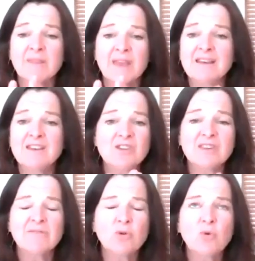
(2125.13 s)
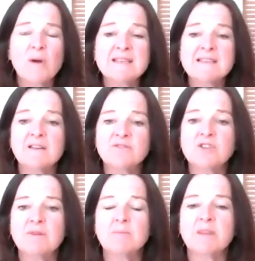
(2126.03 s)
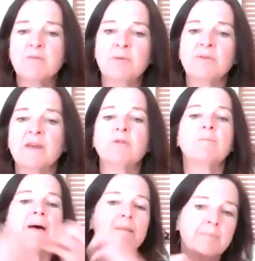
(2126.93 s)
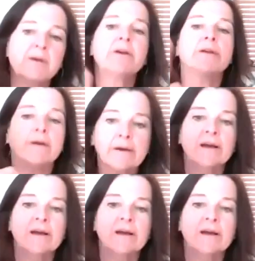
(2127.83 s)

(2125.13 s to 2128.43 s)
that they've always loved doing, but they've put that on the back burner